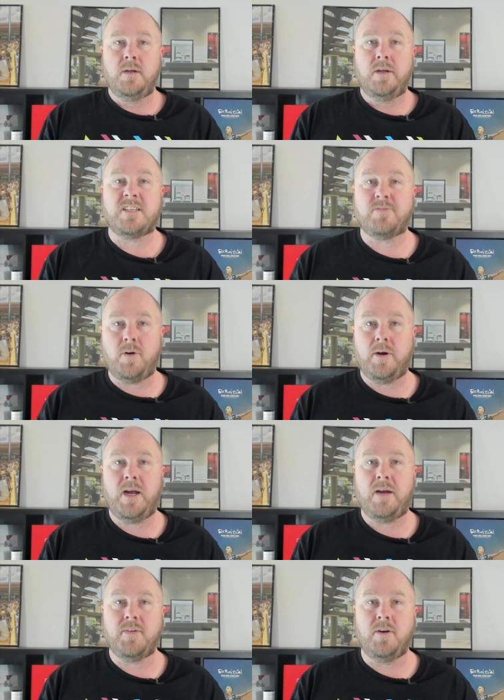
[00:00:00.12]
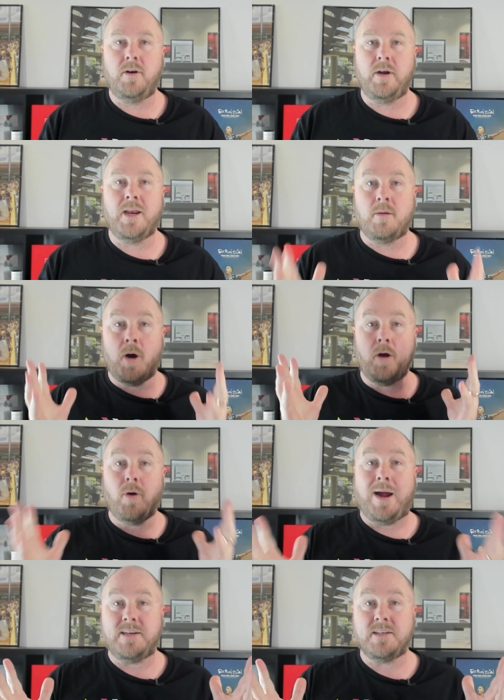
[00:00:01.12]
It's Friday afternoon and I'm
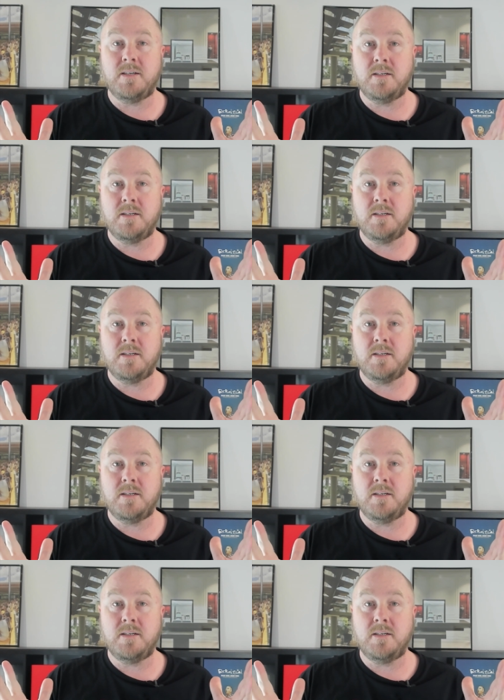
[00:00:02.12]
irate.